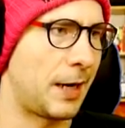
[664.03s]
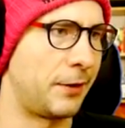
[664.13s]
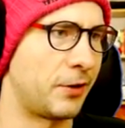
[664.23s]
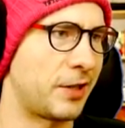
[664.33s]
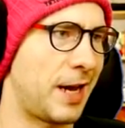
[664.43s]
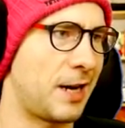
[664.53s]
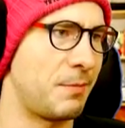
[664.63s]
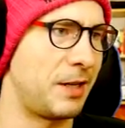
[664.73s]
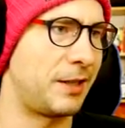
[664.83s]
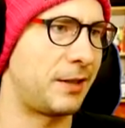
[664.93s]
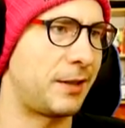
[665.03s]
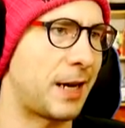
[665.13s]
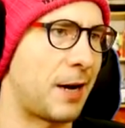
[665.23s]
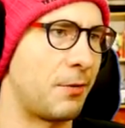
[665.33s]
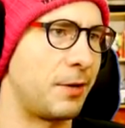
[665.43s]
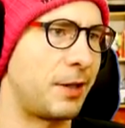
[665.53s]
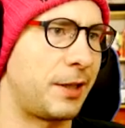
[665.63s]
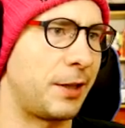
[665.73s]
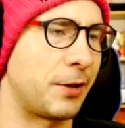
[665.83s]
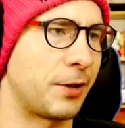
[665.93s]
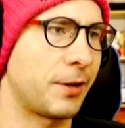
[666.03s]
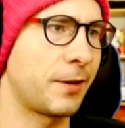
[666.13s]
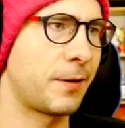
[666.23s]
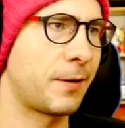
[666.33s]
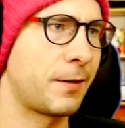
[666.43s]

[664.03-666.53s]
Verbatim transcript: And there's an enemy down here.